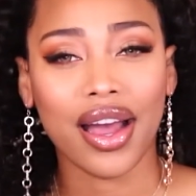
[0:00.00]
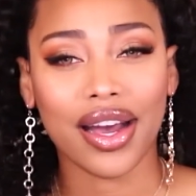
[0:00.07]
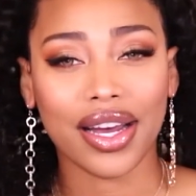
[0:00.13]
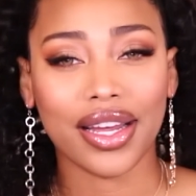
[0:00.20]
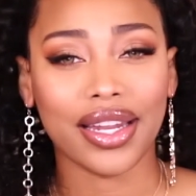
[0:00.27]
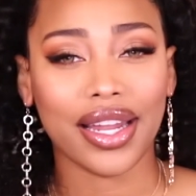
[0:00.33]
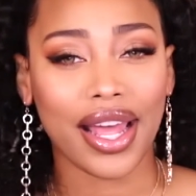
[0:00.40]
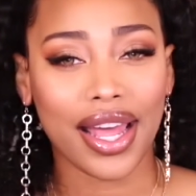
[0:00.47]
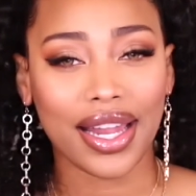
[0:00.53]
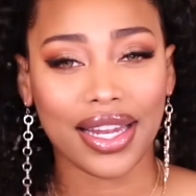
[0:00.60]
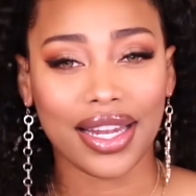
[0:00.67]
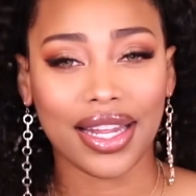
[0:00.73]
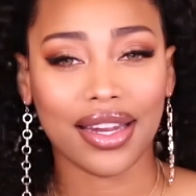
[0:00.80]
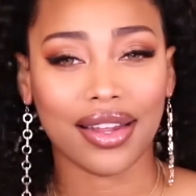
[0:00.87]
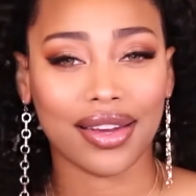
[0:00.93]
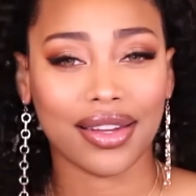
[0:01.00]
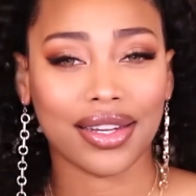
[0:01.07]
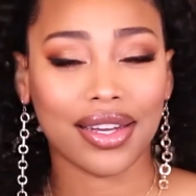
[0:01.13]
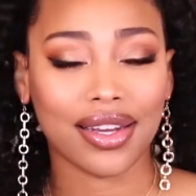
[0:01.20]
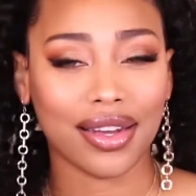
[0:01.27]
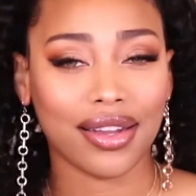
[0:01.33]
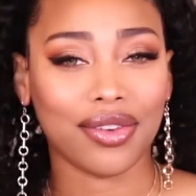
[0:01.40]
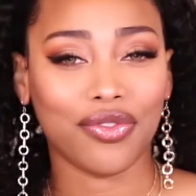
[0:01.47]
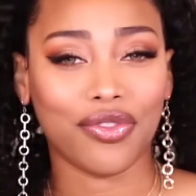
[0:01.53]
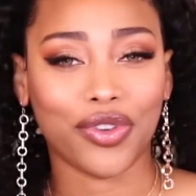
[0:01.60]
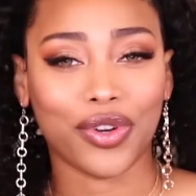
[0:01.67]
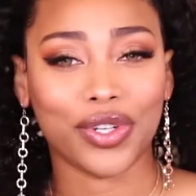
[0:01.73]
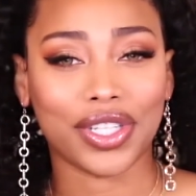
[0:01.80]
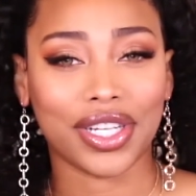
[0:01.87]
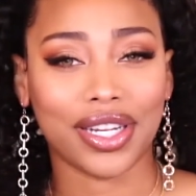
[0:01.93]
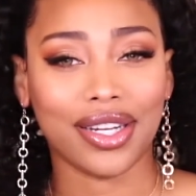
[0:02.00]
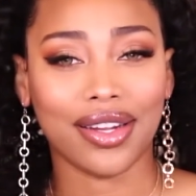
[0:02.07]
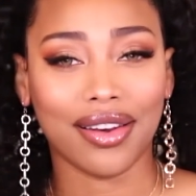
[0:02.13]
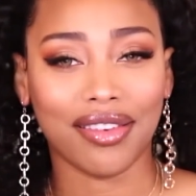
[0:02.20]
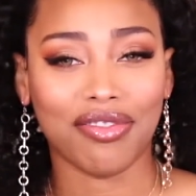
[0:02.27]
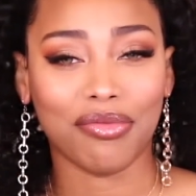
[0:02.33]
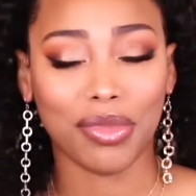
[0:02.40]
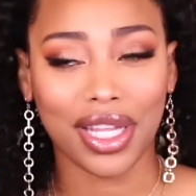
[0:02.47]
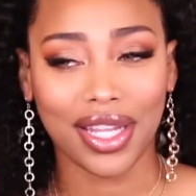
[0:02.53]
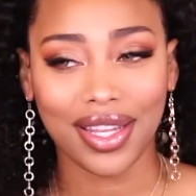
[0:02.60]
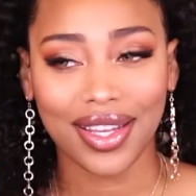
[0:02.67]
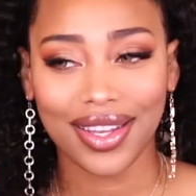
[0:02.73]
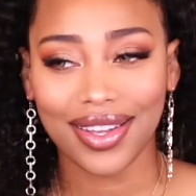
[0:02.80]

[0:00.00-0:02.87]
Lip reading: unedited, uncut version of me.